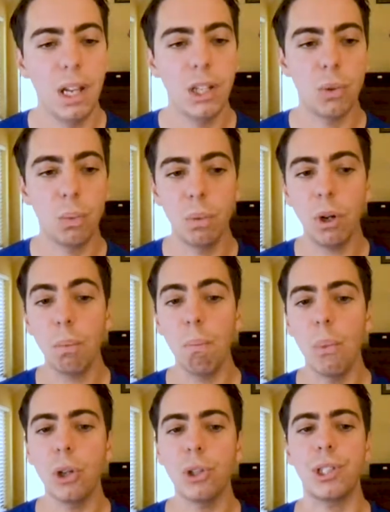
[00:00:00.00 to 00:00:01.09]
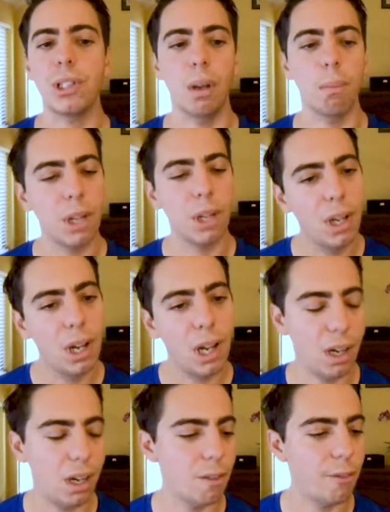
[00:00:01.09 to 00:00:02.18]
So we want to merge them.
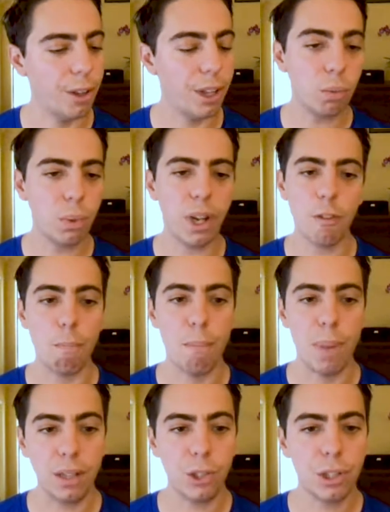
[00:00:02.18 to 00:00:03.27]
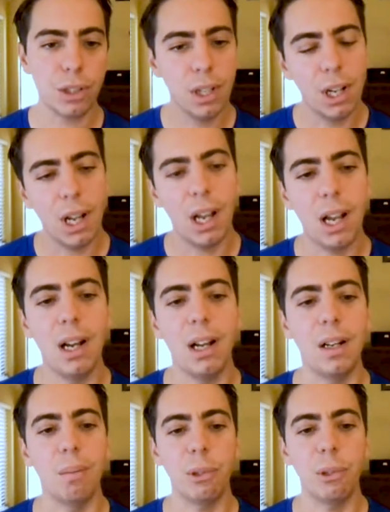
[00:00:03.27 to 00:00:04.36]
For that, we have patch,
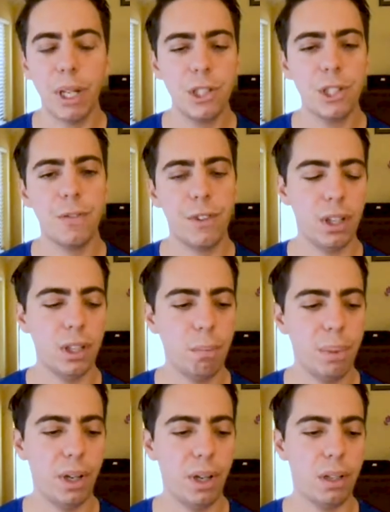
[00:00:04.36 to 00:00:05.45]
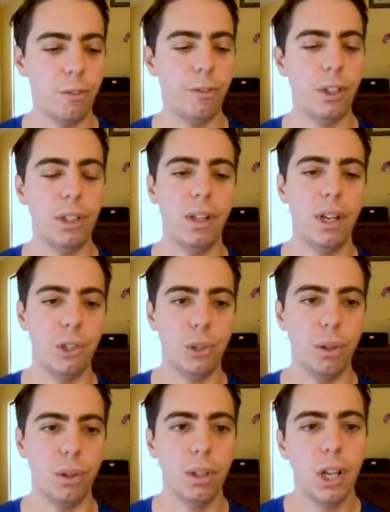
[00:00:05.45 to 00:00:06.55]
but patch is very imperative in
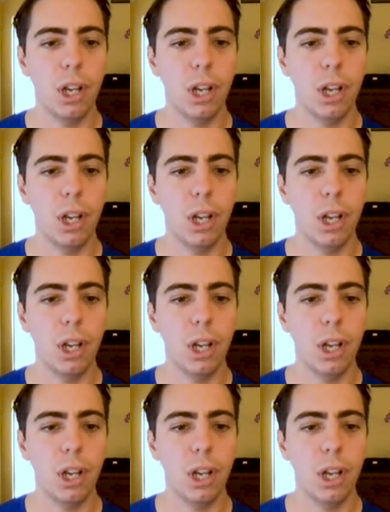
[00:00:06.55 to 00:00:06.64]
nature.